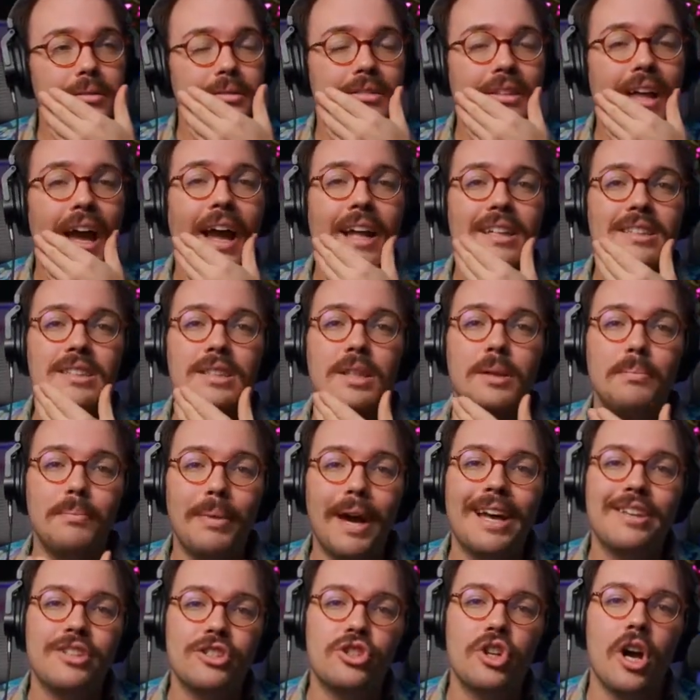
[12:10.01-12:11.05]
That's the
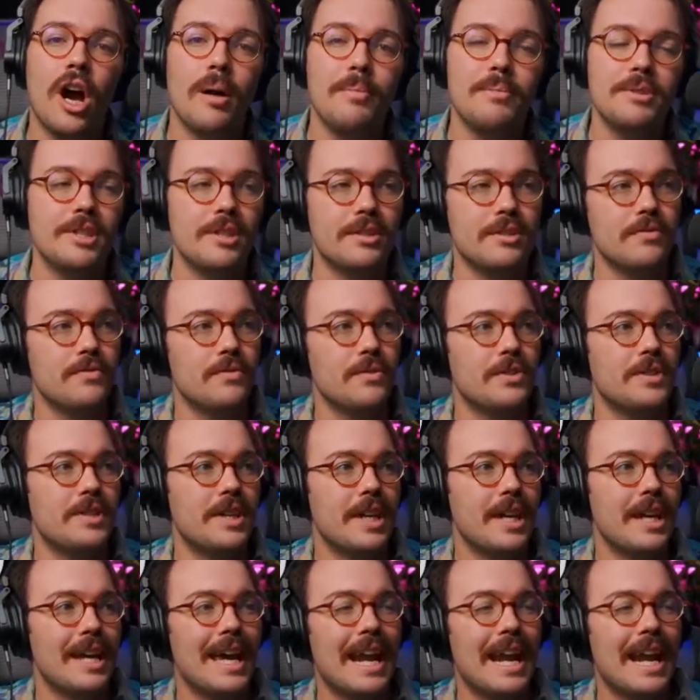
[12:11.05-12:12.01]
best jaw position for singing,